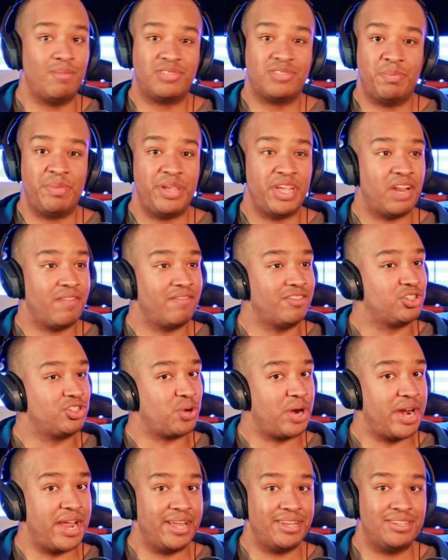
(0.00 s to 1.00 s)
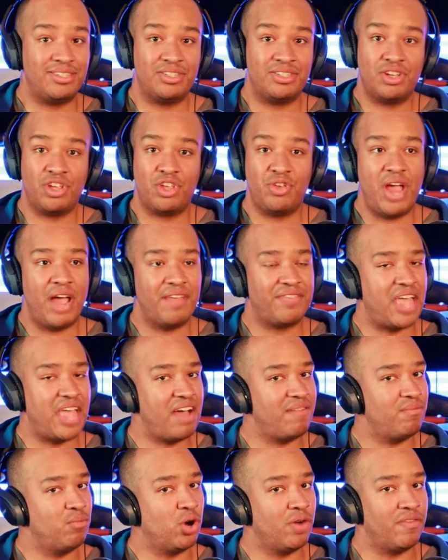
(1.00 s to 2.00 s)
being on the trades you have to have
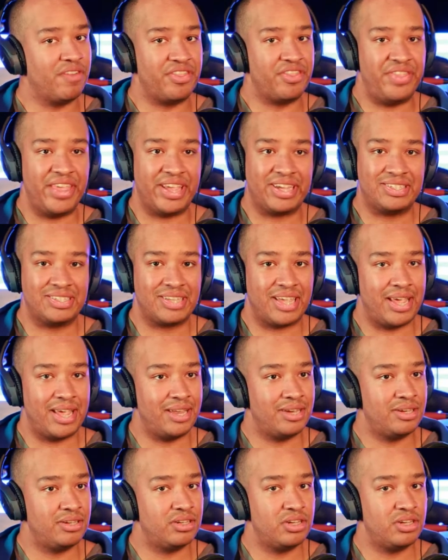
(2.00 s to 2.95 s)
more of a thick skin